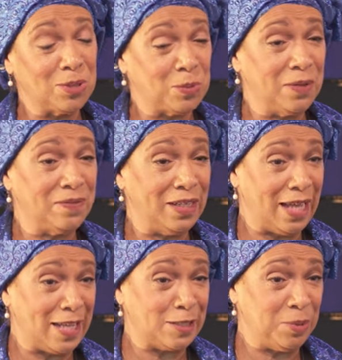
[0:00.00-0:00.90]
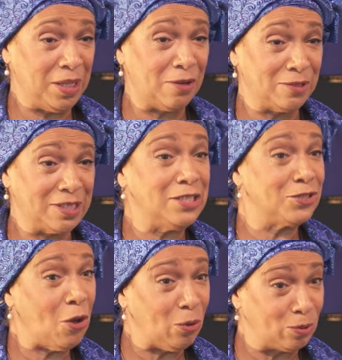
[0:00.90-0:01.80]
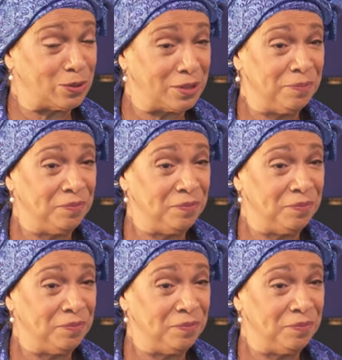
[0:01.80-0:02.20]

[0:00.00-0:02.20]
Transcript: as one of the last pianos he sold.